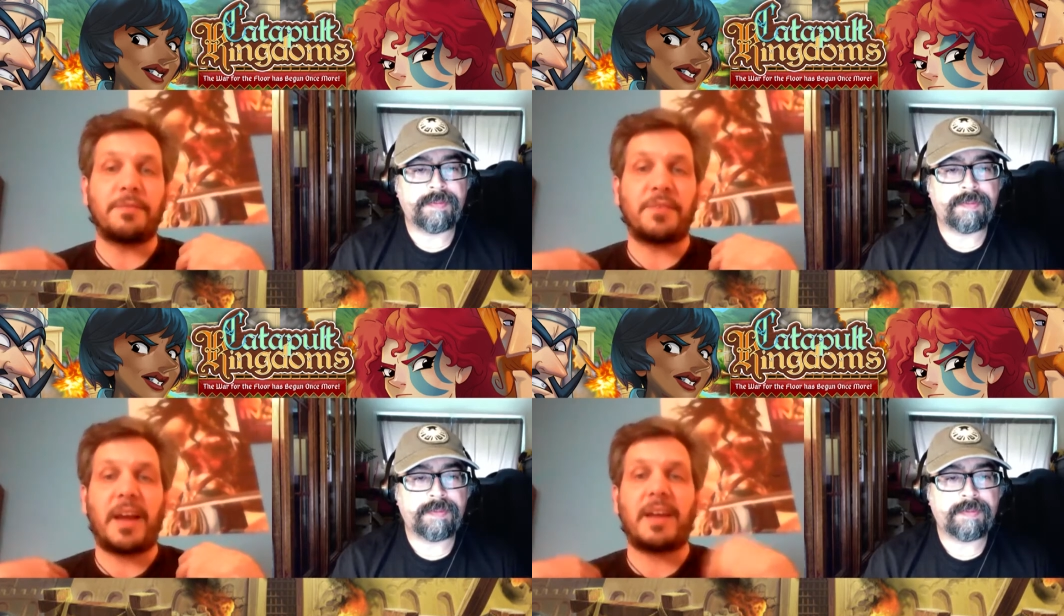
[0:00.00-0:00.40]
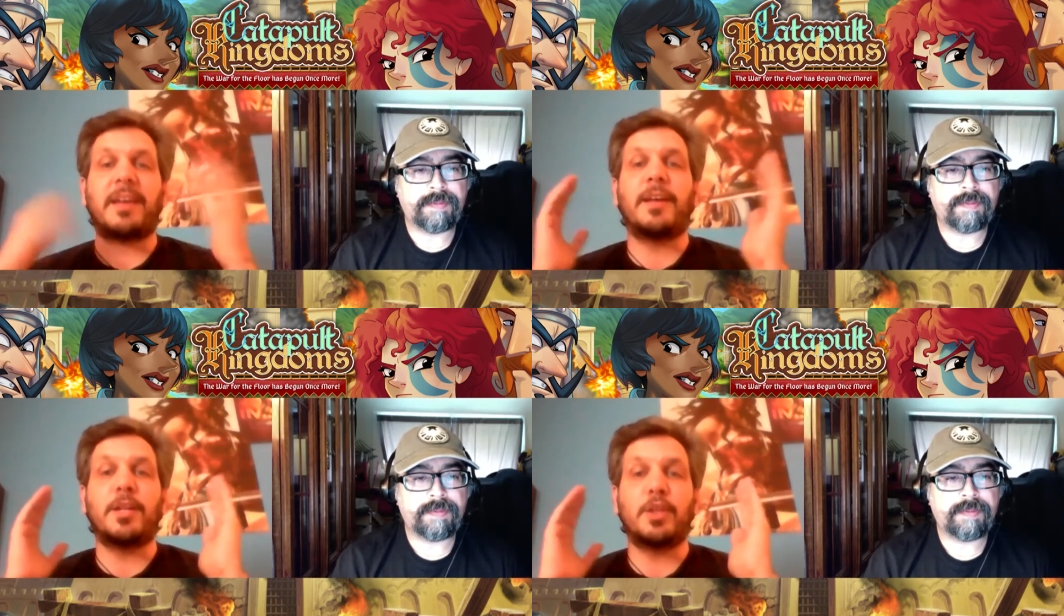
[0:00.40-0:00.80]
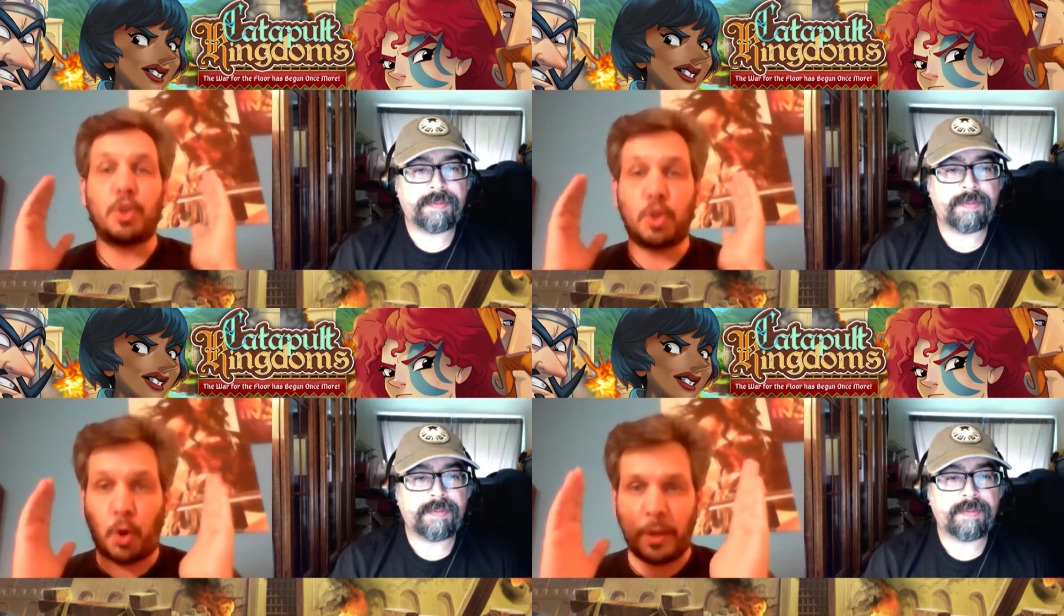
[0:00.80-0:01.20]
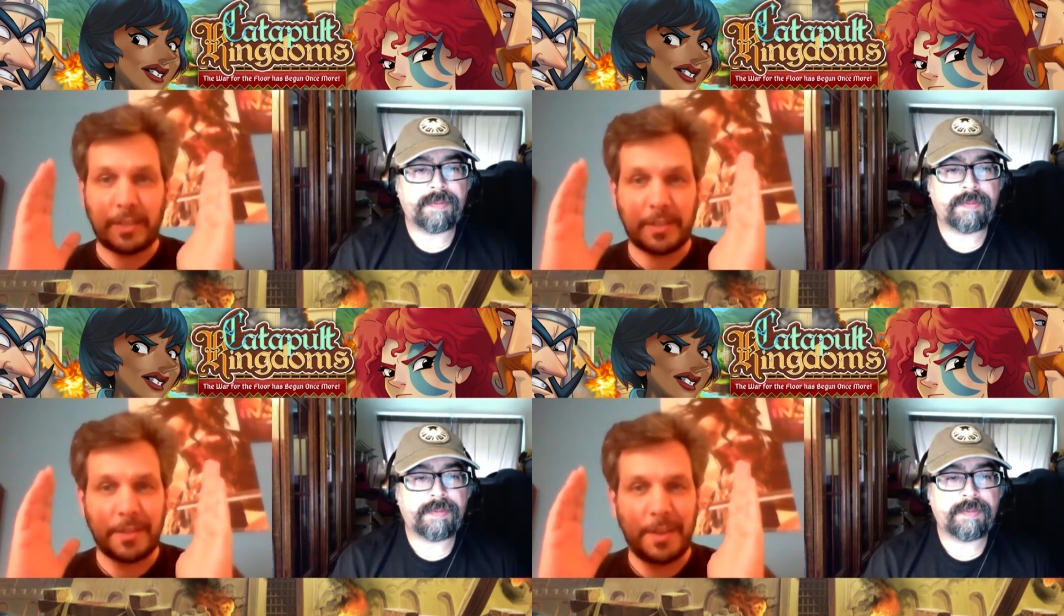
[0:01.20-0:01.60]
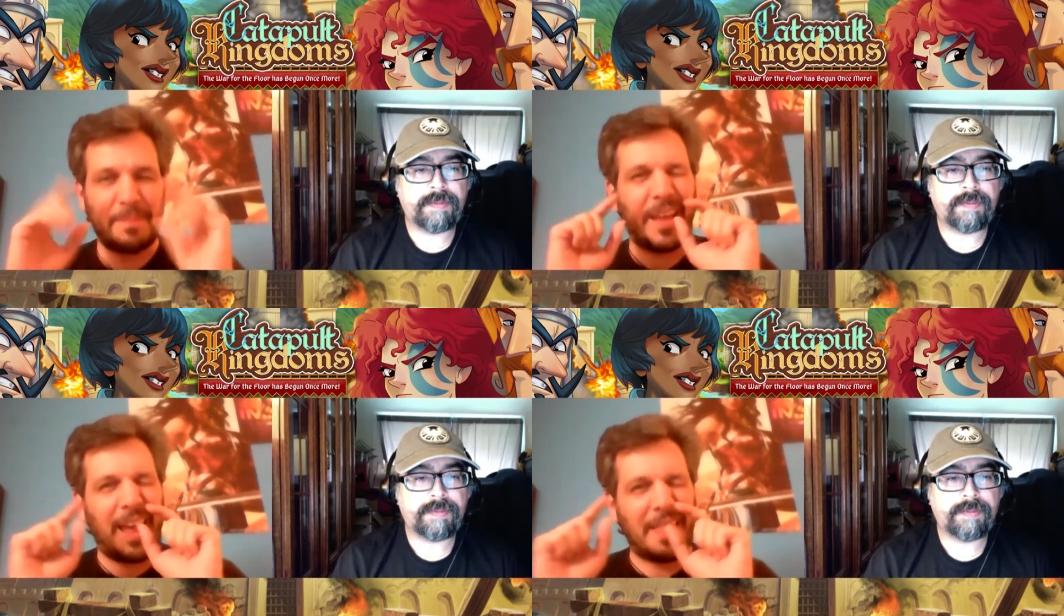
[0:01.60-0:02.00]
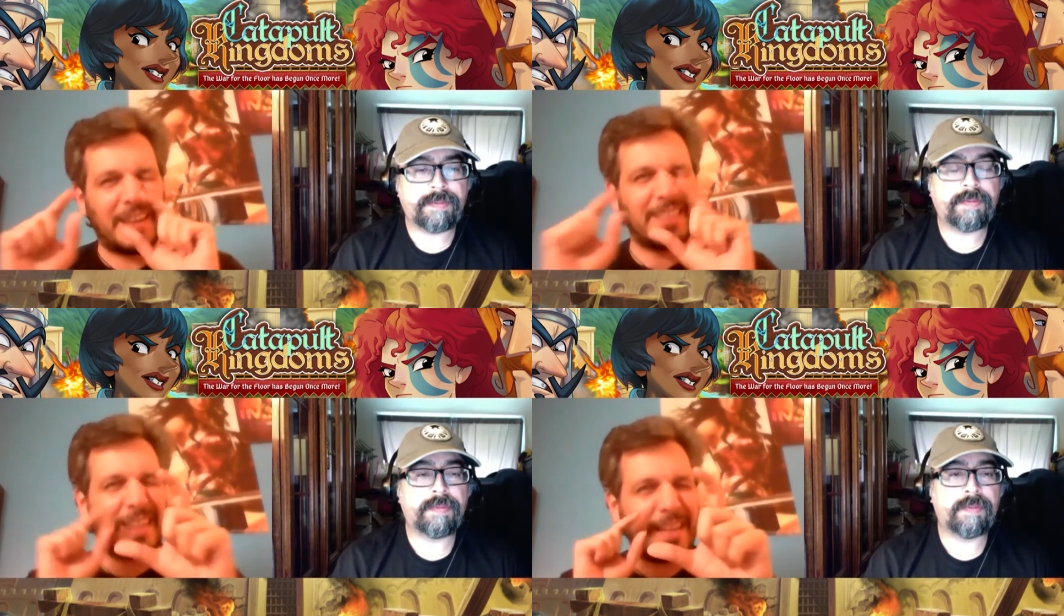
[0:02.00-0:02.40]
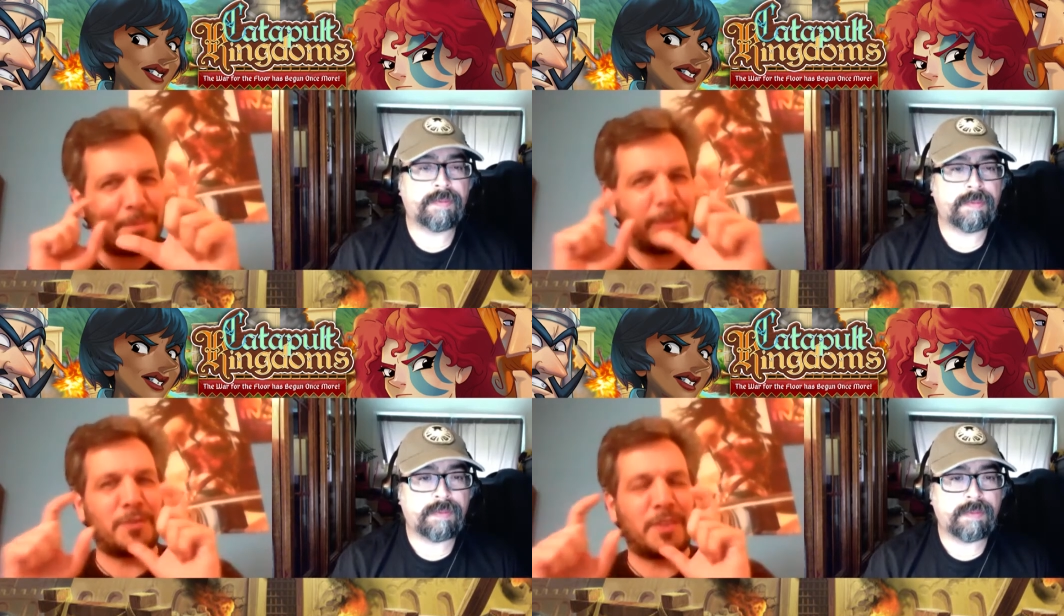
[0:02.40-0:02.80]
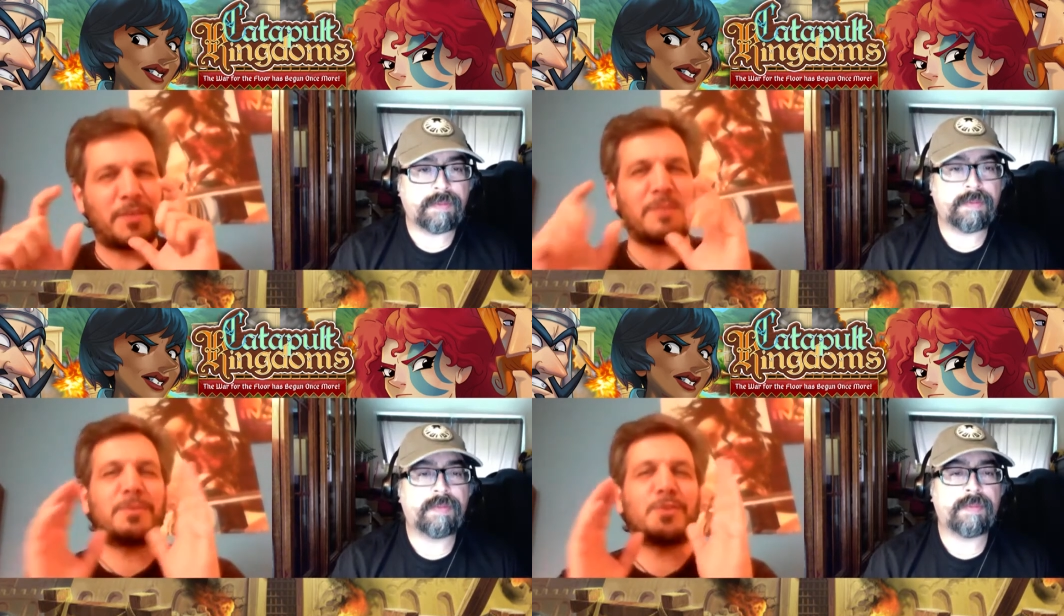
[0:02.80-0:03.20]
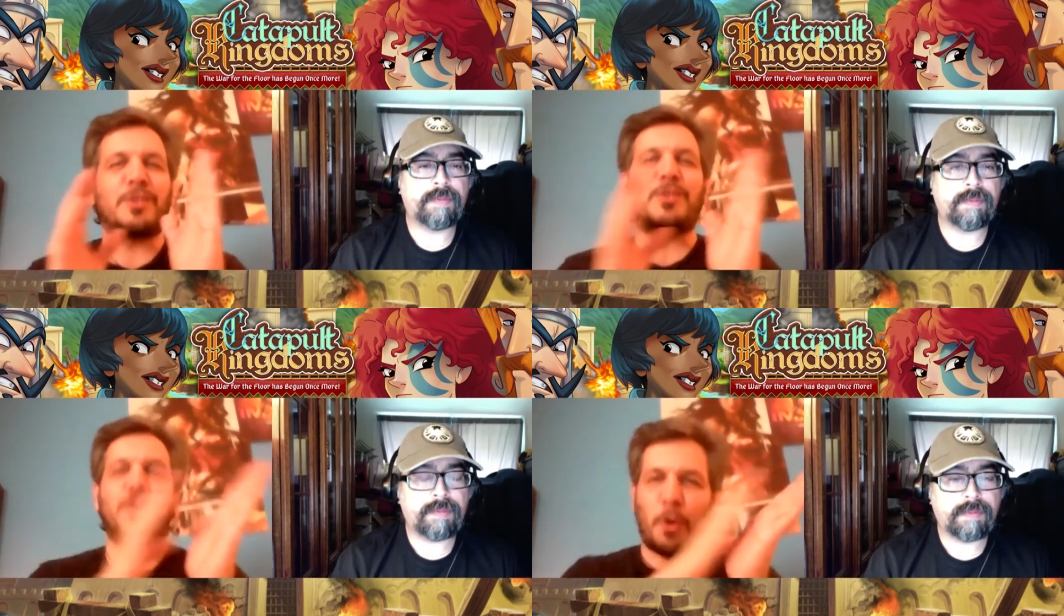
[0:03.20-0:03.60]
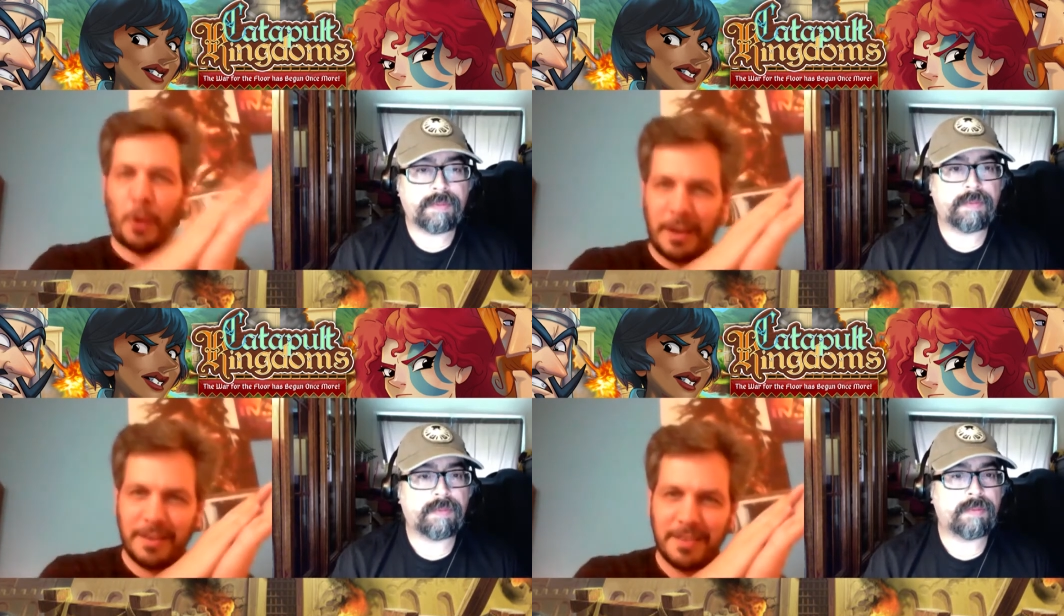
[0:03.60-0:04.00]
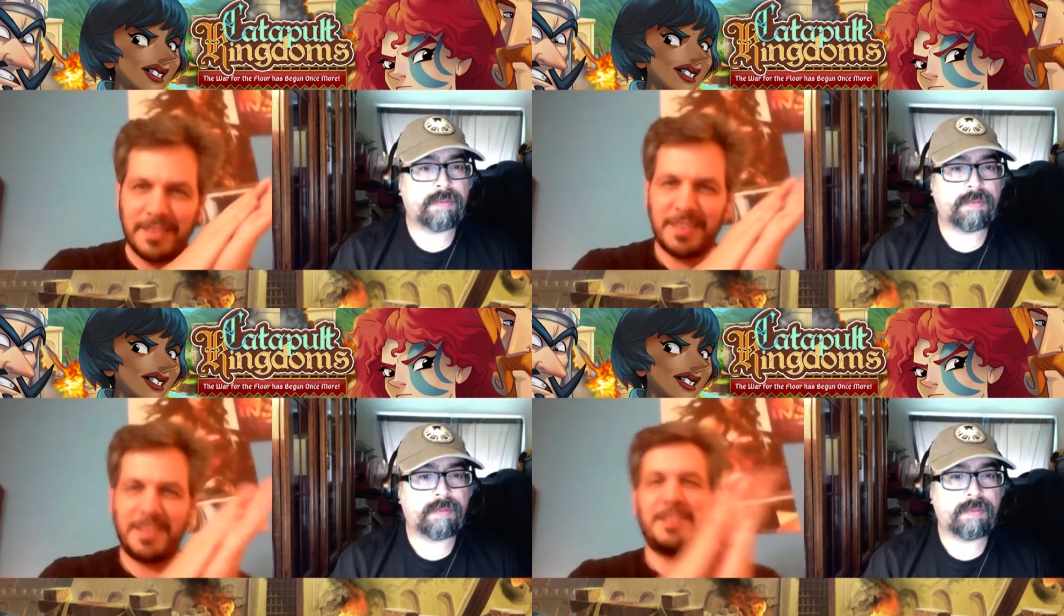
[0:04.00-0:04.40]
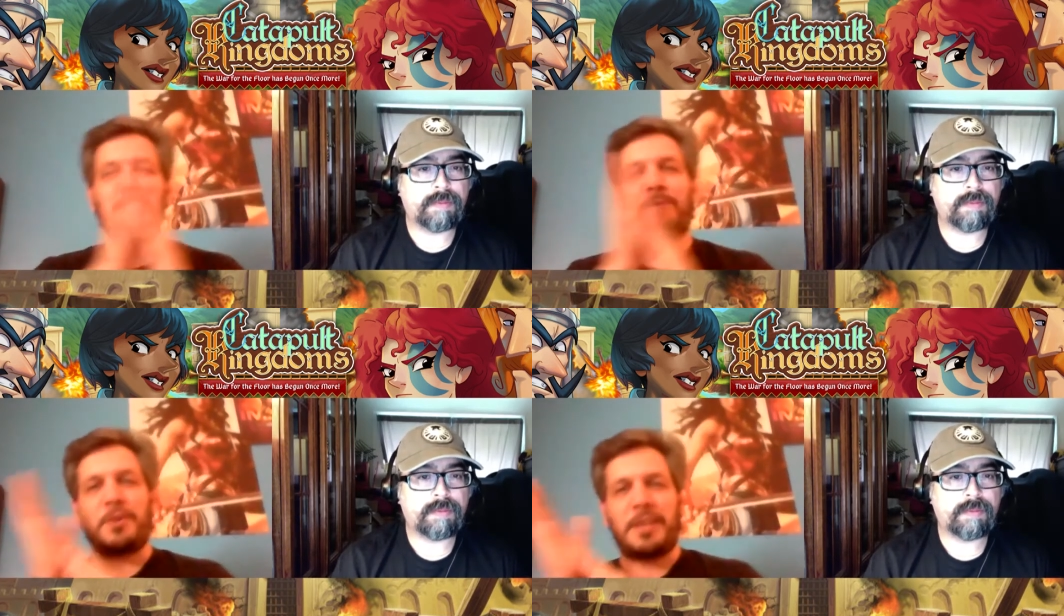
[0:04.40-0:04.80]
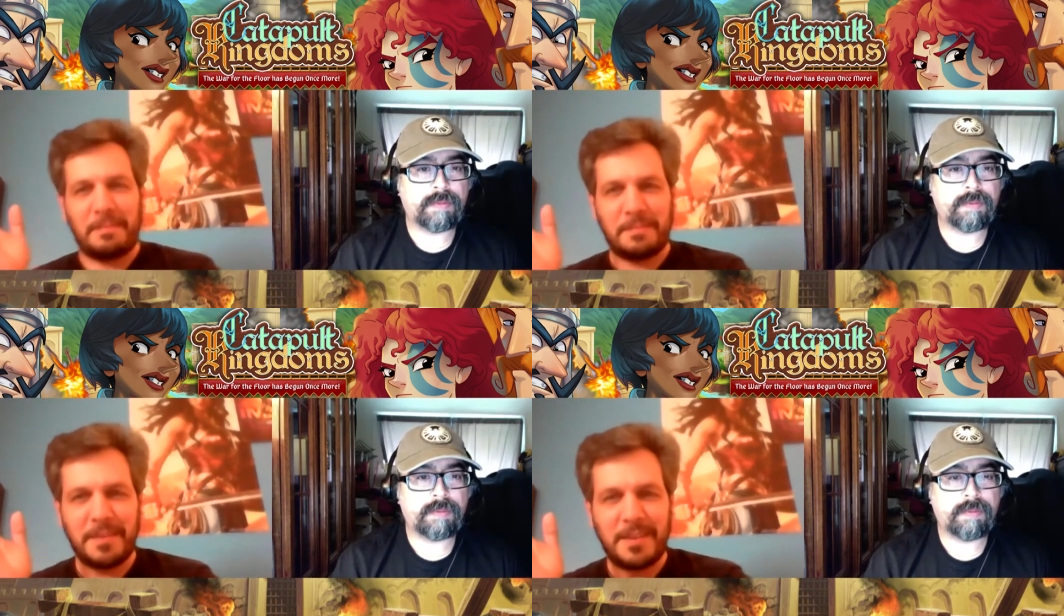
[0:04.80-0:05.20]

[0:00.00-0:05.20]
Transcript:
Speaker 1: frank, toys. And there is a little bit of difference between toy and board game.